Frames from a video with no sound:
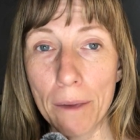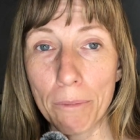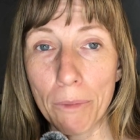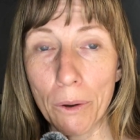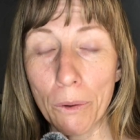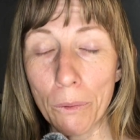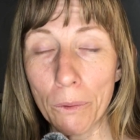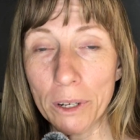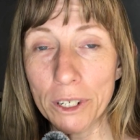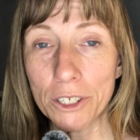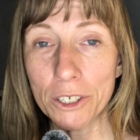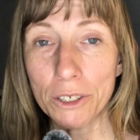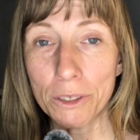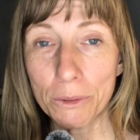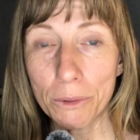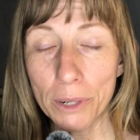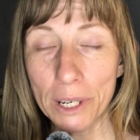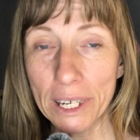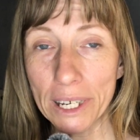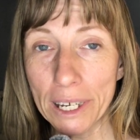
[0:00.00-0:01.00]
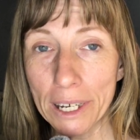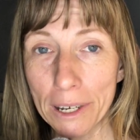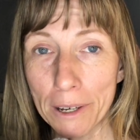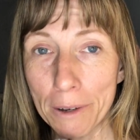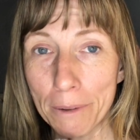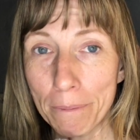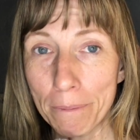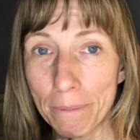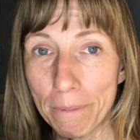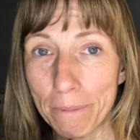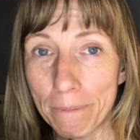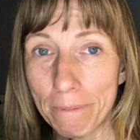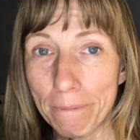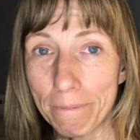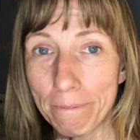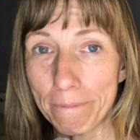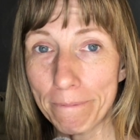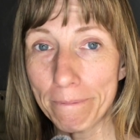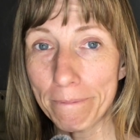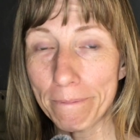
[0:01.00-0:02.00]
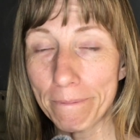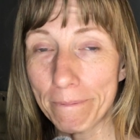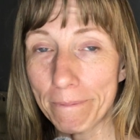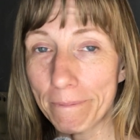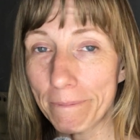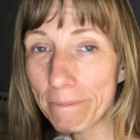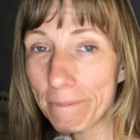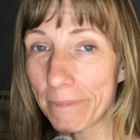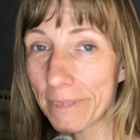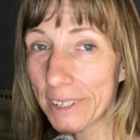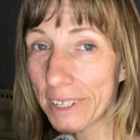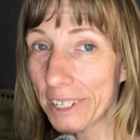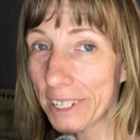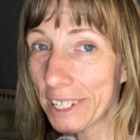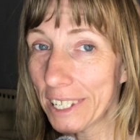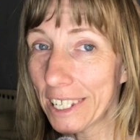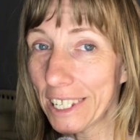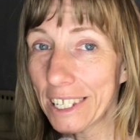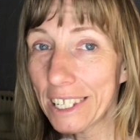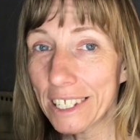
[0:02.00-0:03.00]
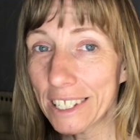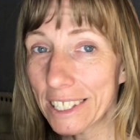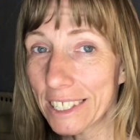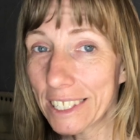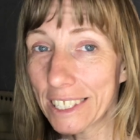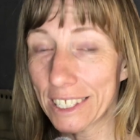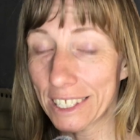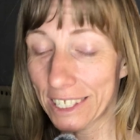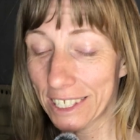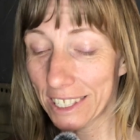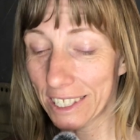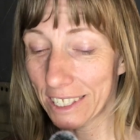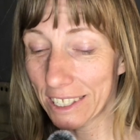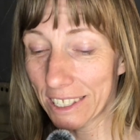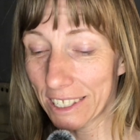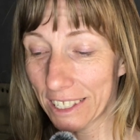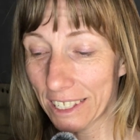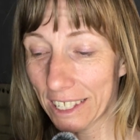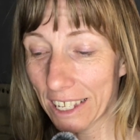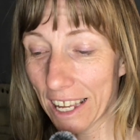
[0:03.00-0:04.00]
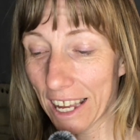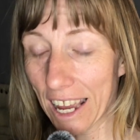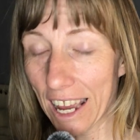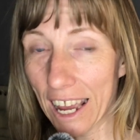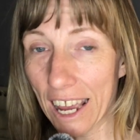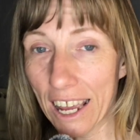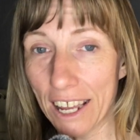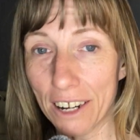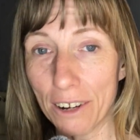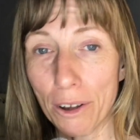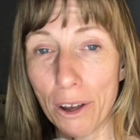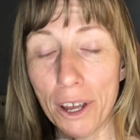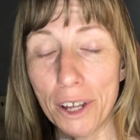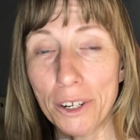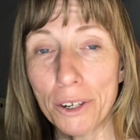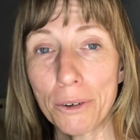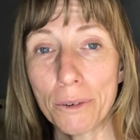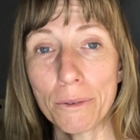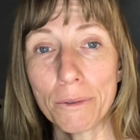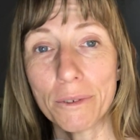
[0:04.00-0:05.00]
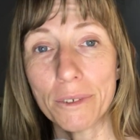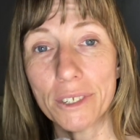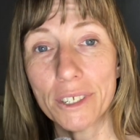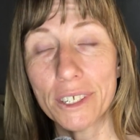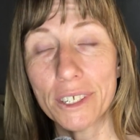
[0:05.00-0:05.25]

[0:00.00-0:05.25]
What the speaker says: But once you wake up, it's I don't